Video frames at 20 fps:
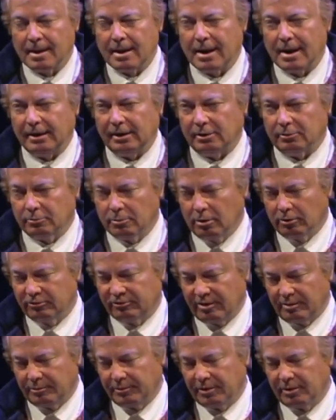and he wrote
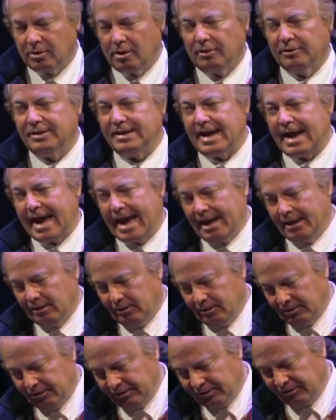something called the
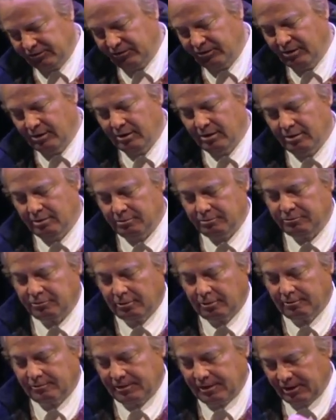Annals,
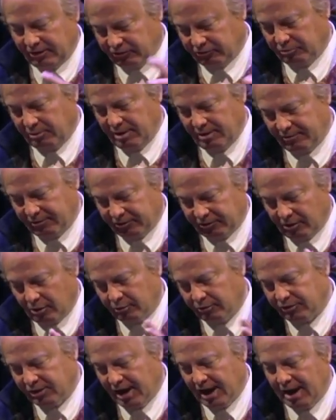sort of the history of his
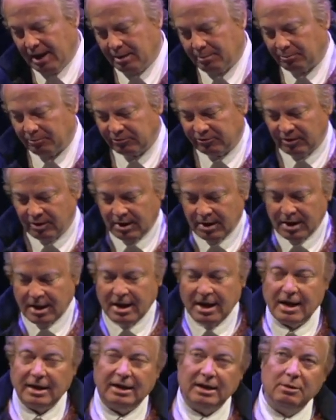own times.
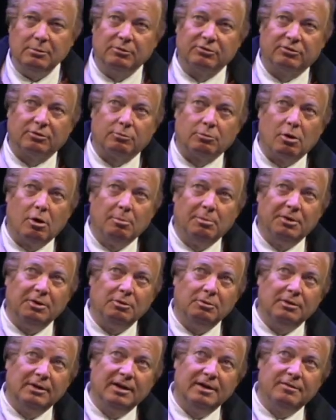And he was a Roman
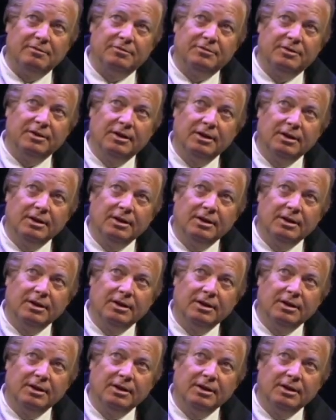who lived